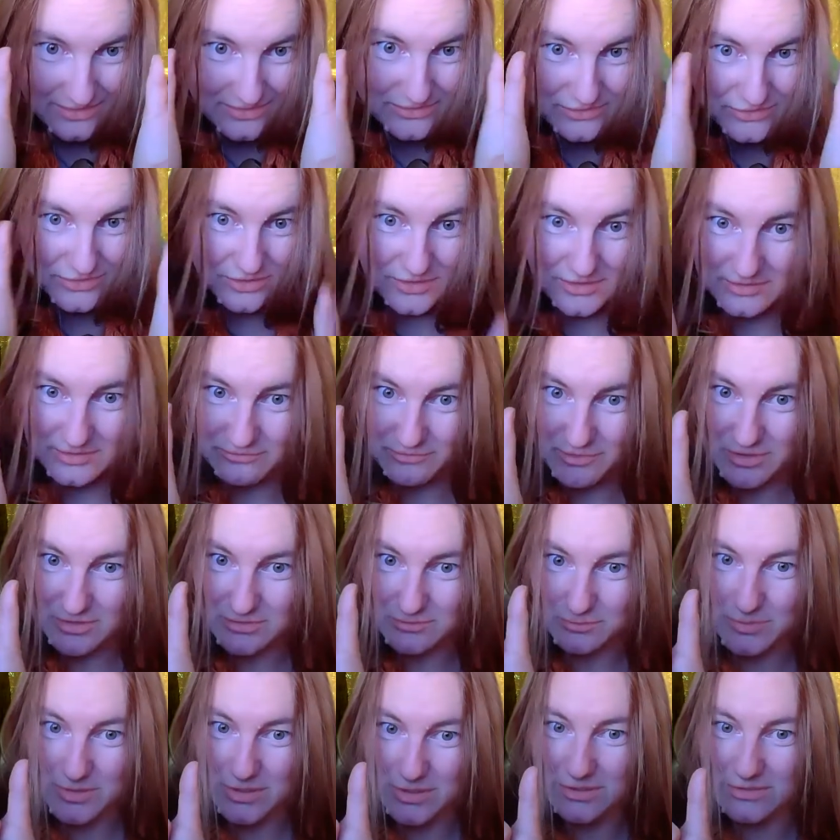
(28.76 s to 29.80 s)
So this
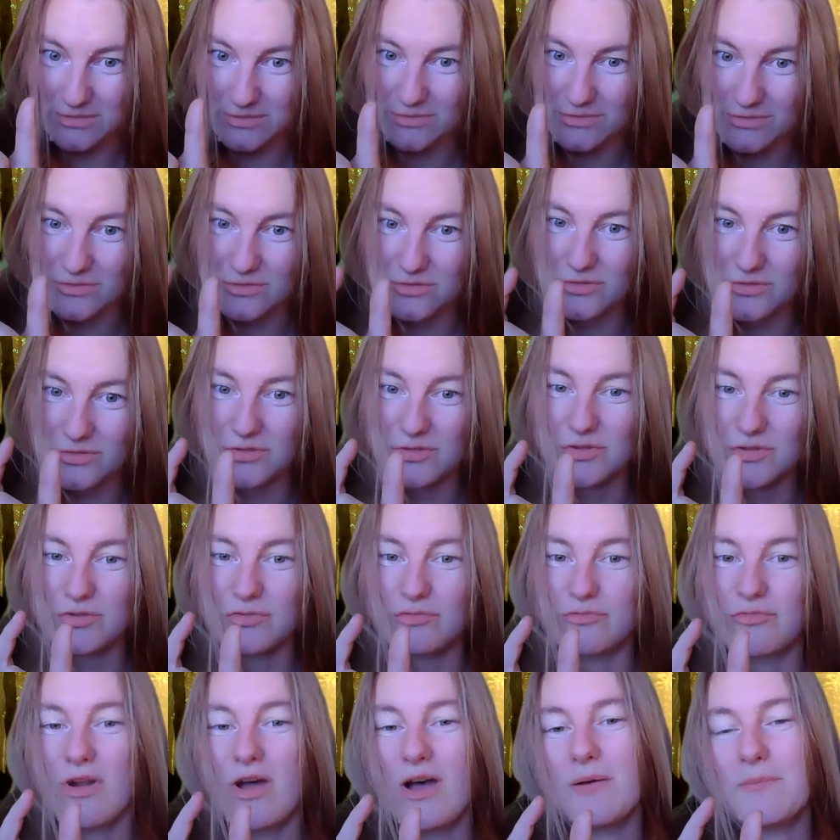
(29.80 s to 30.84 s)
first word.
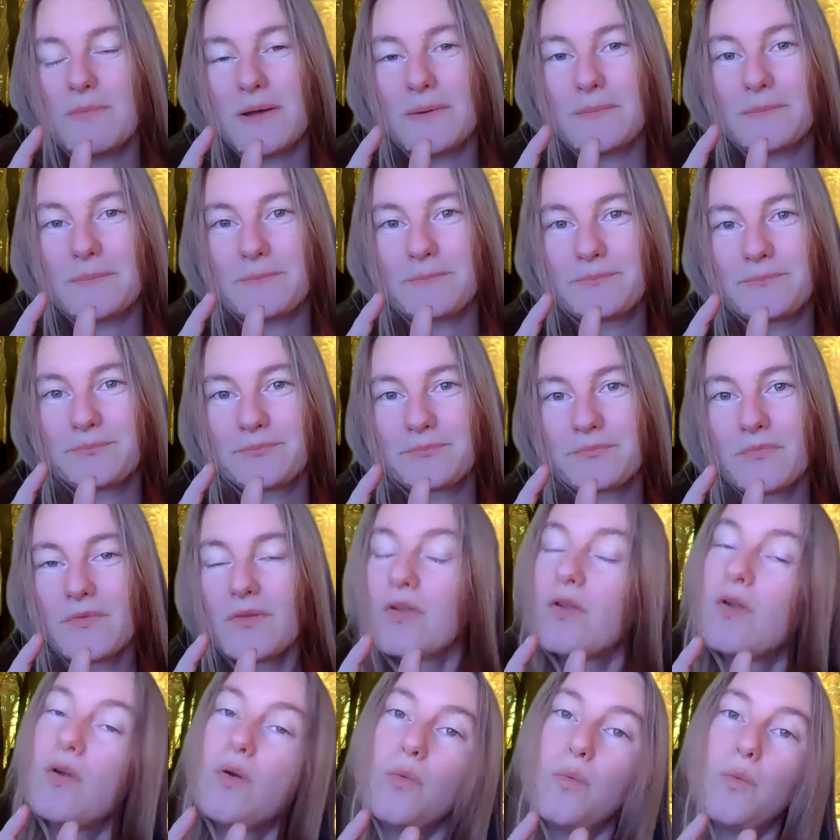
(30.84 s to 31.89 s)
Drama.
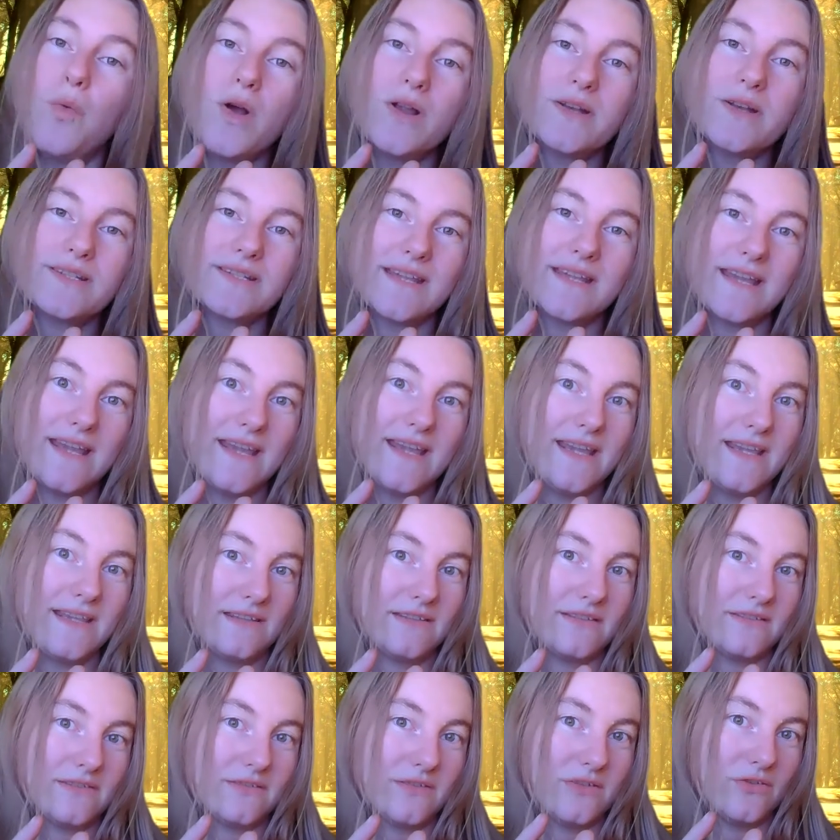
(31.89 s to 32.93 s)
What
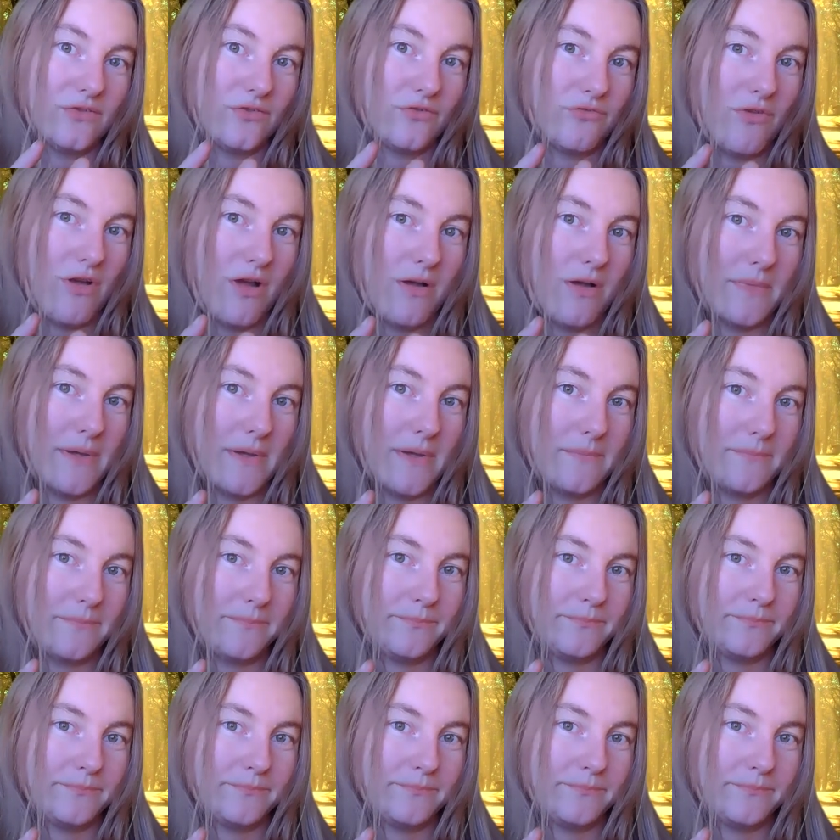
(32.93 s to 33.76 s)
is drama?